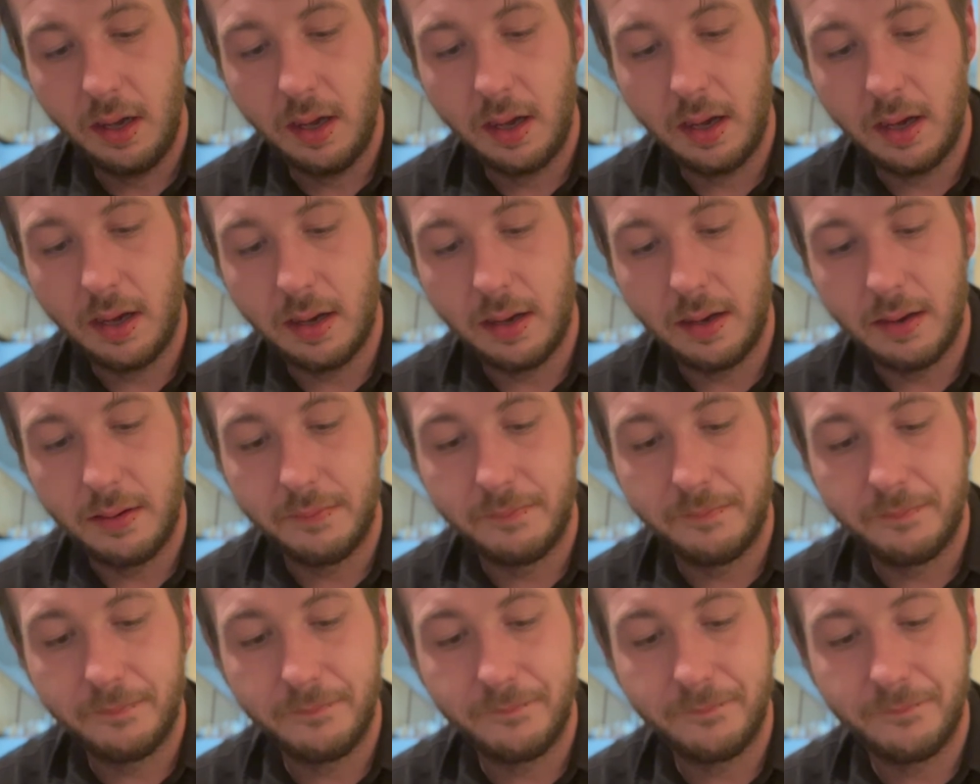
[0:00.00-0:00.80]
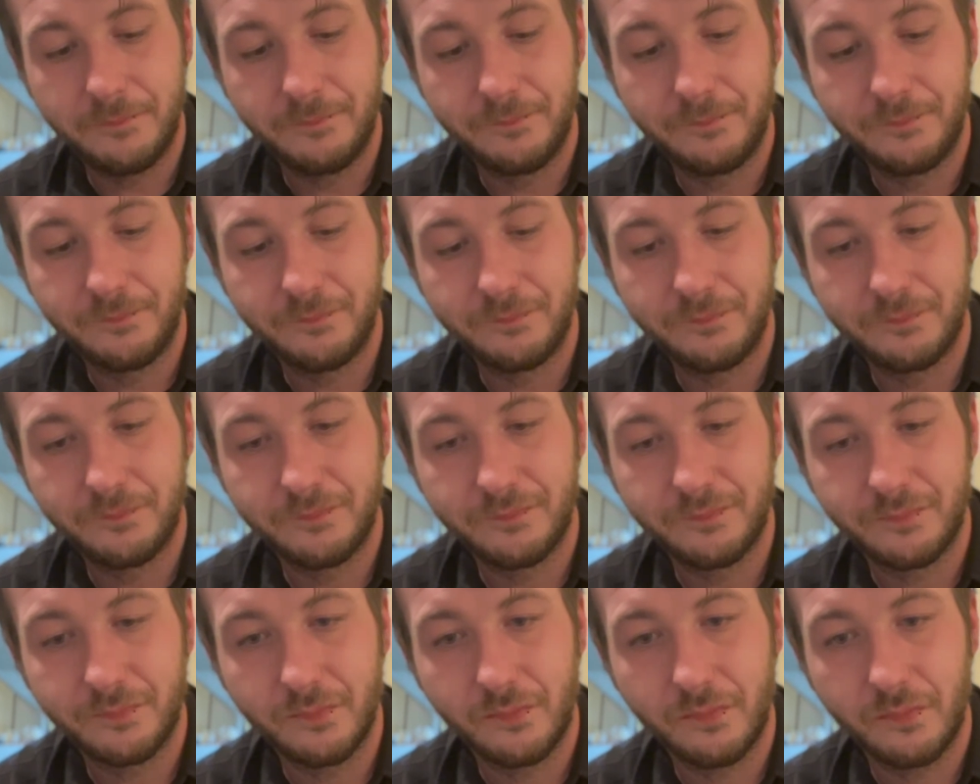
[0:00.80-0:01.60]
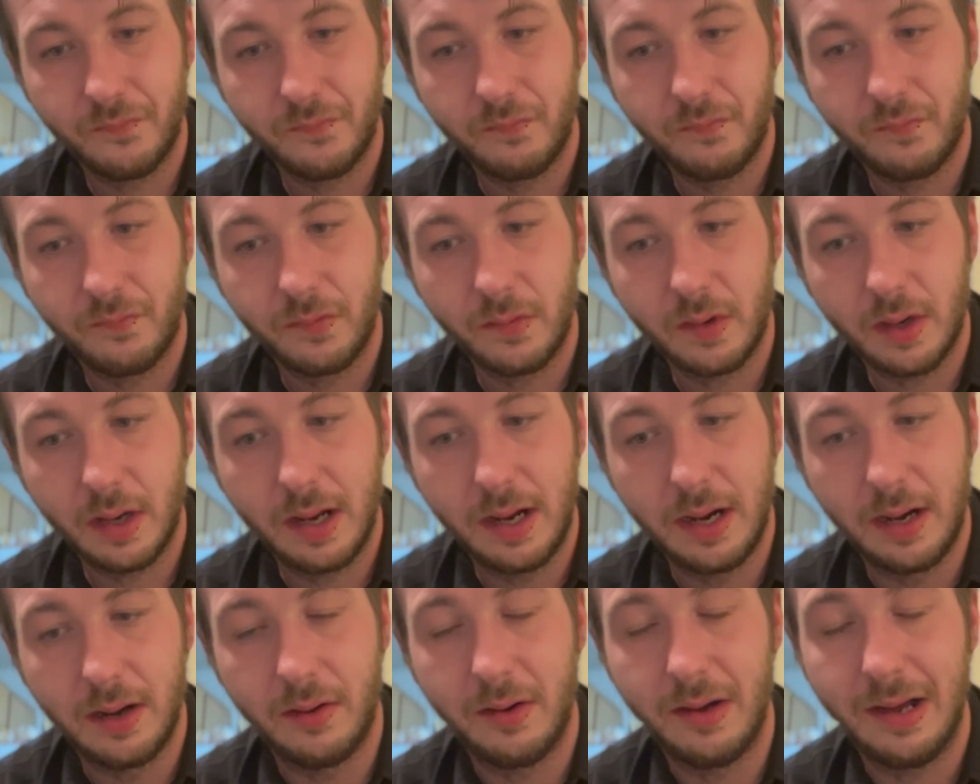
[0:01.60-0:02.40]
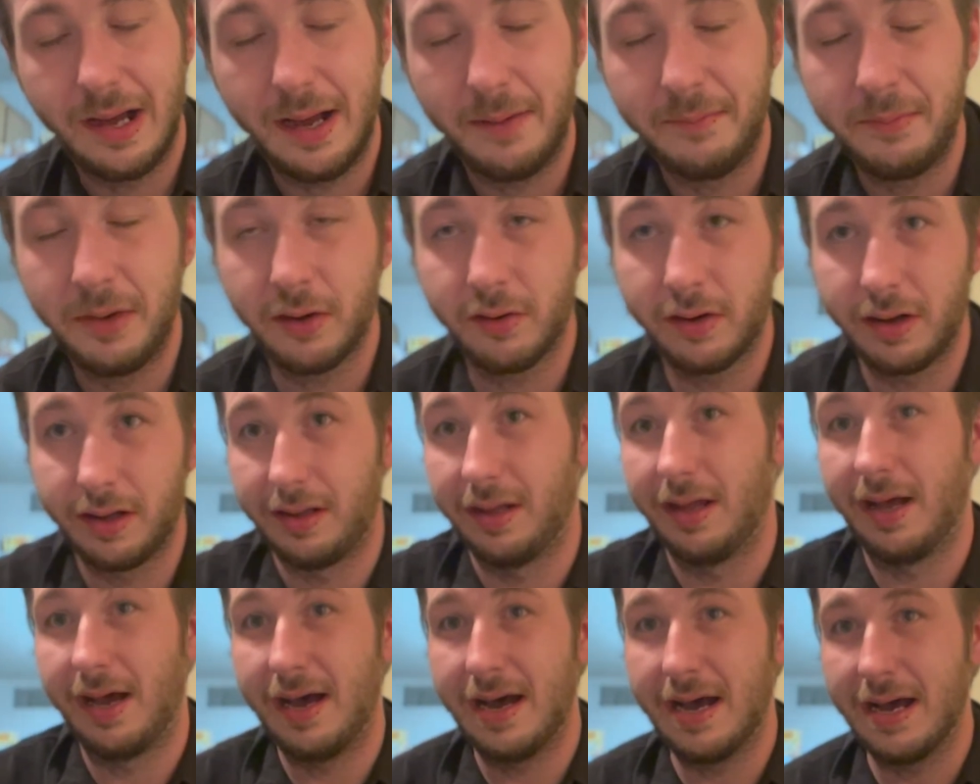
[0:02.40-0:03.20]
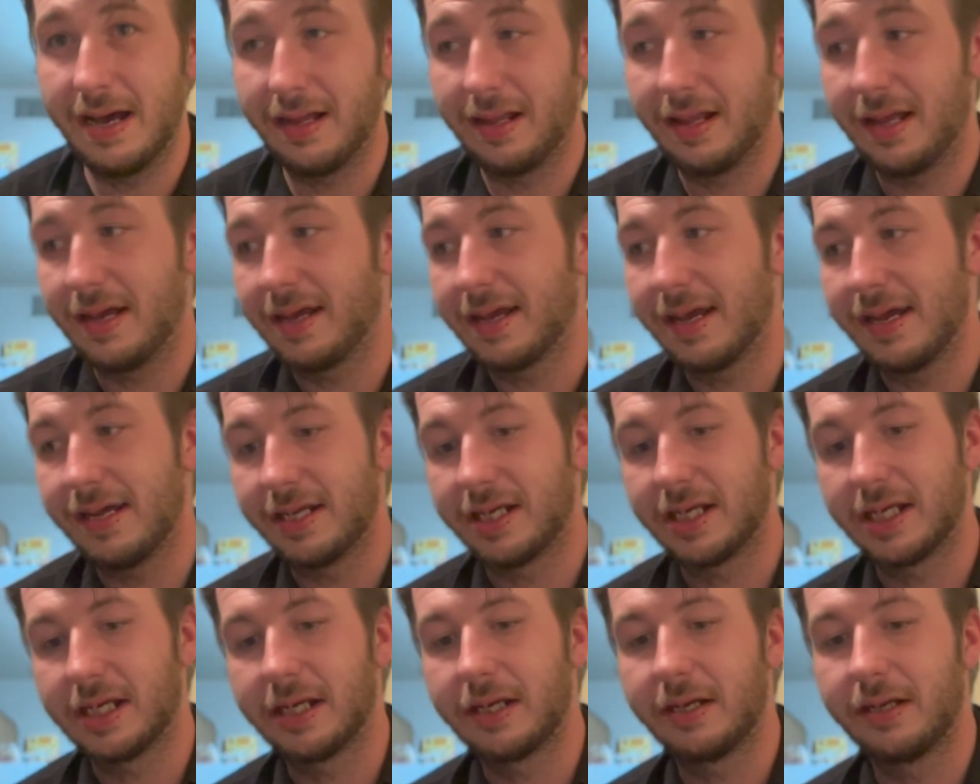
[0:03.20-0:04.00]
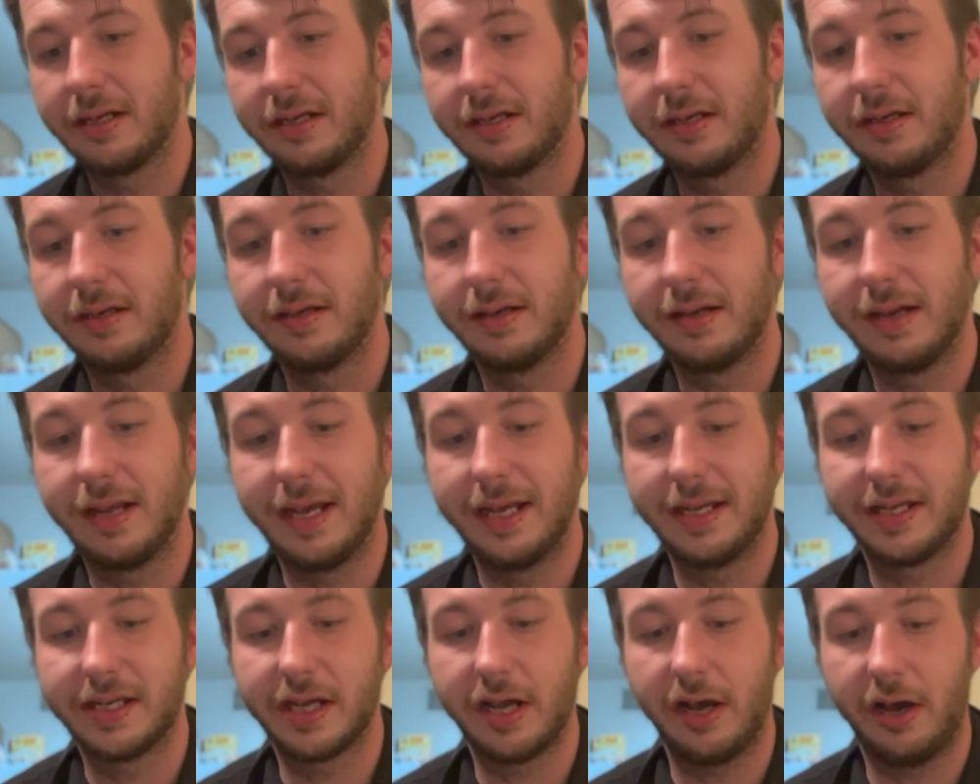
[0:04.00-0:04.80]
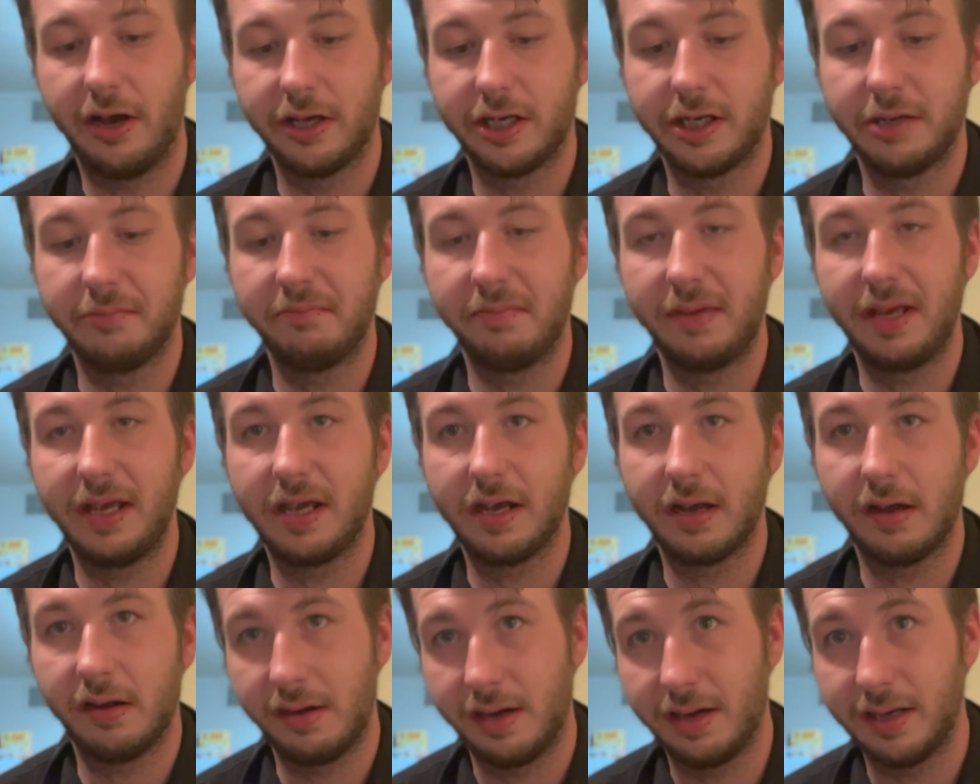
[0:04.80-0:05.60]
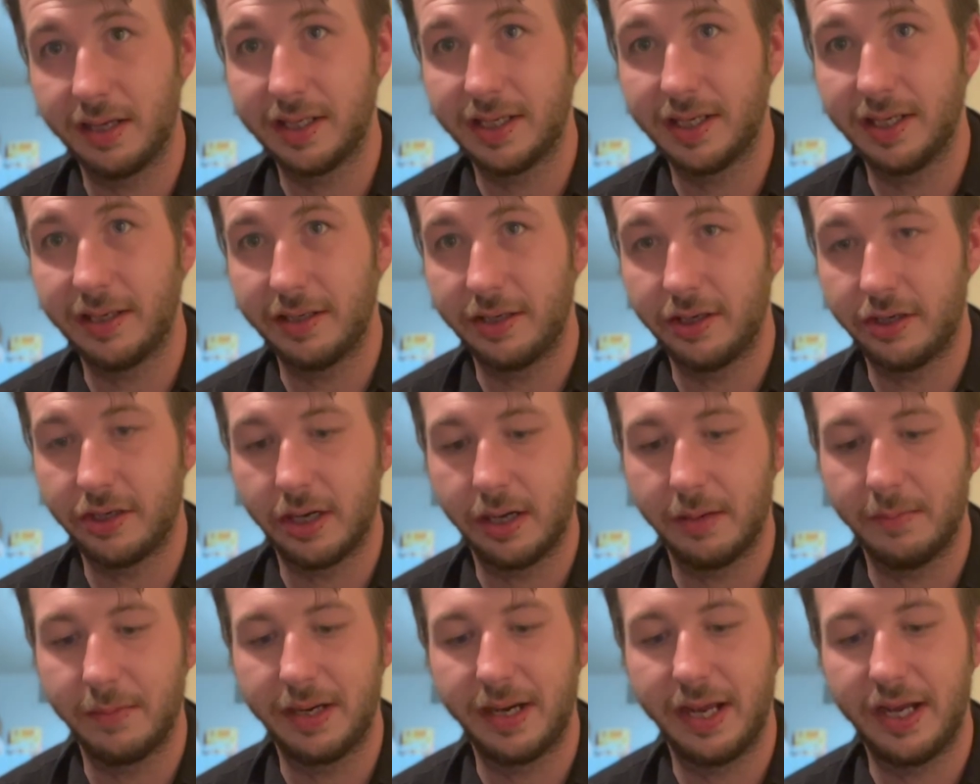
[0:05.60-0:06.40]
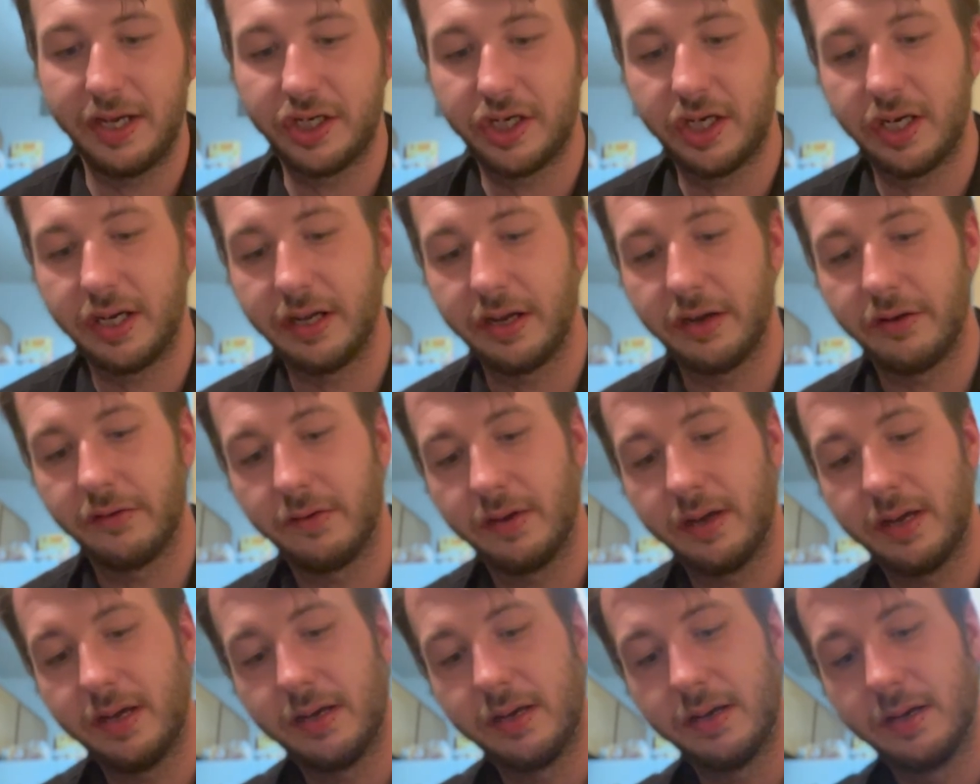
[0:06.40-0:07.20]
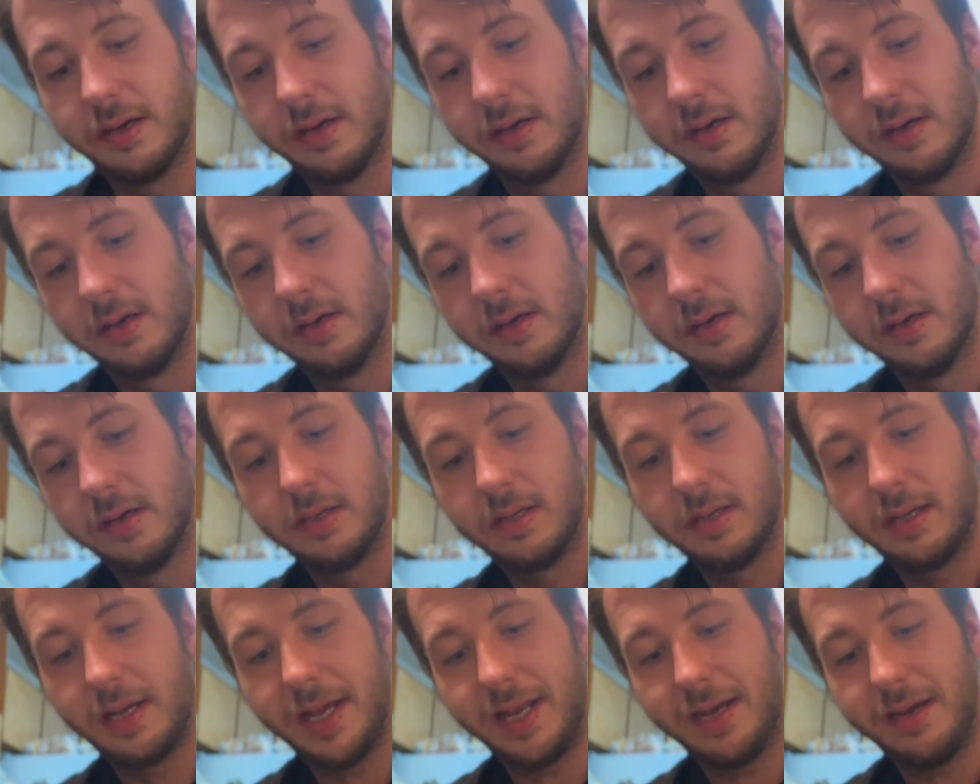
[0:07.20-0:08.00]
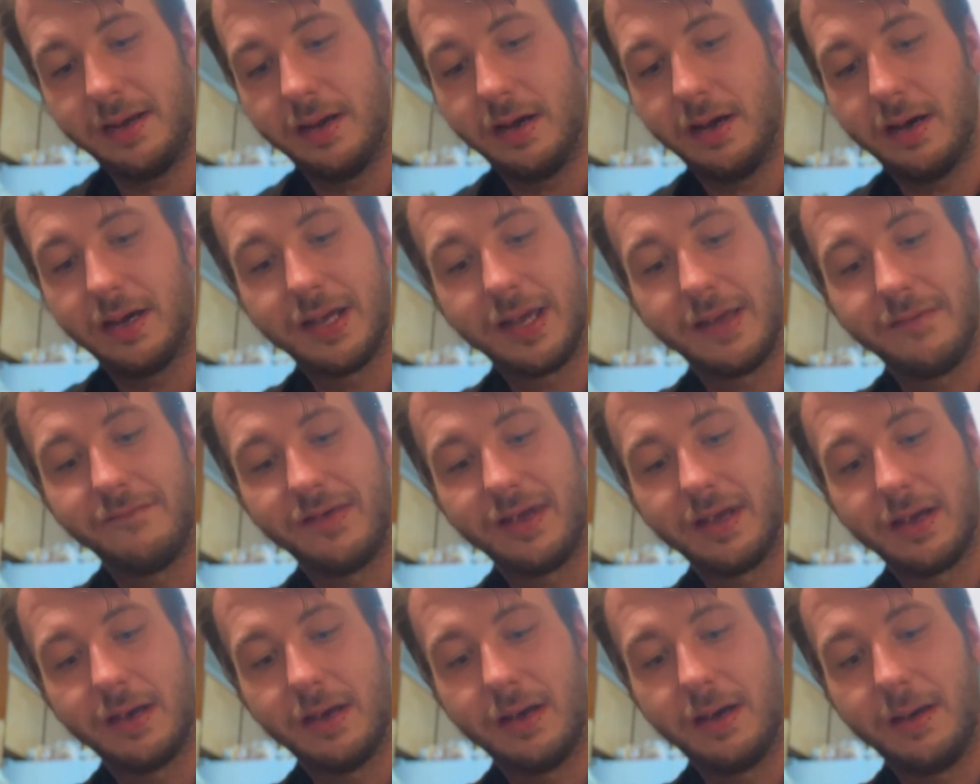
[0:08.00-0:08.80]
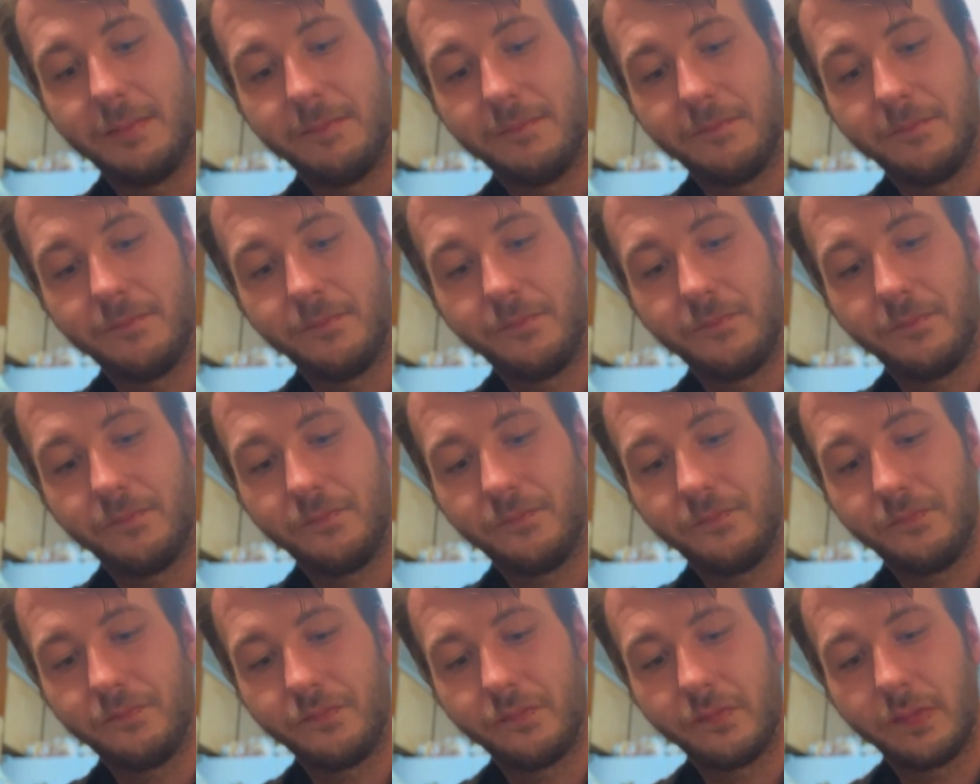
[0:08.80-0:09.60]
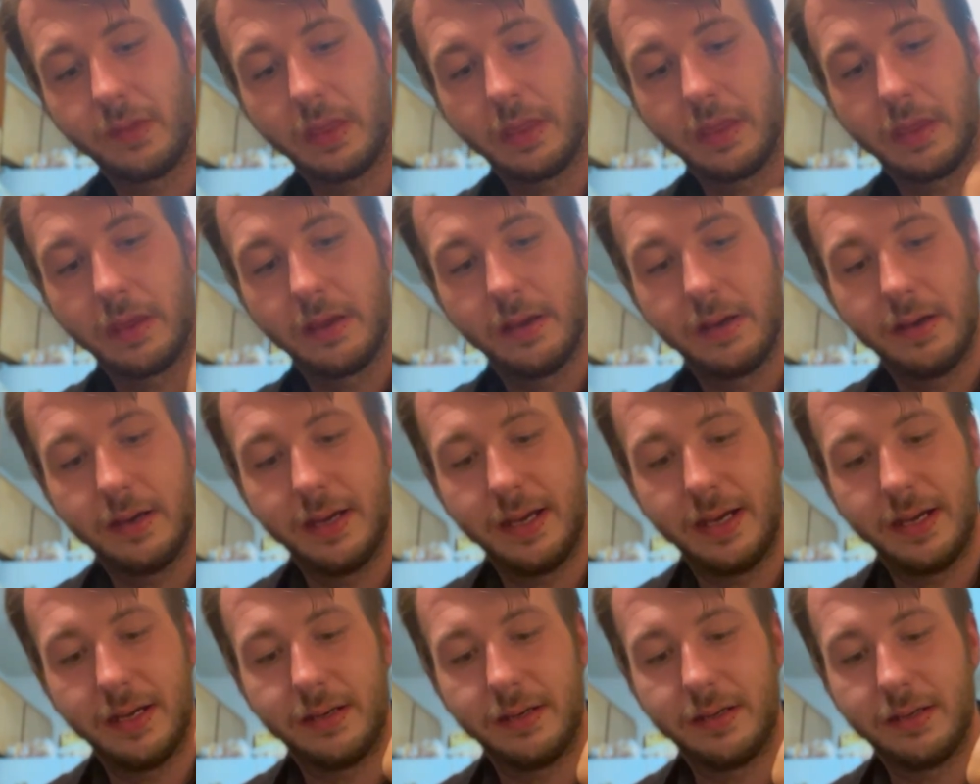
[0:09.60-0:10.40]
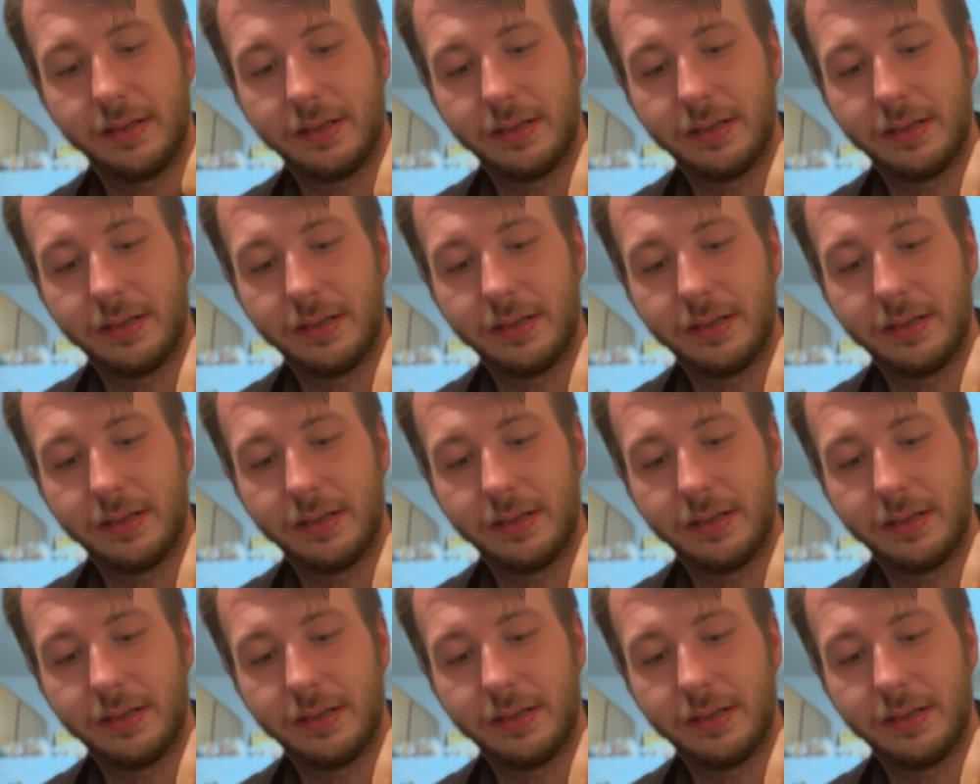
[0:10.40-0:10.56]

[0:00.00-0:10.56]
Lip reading: I'm not gonna lie, like it's costing me constant determination and grit and not giving up. And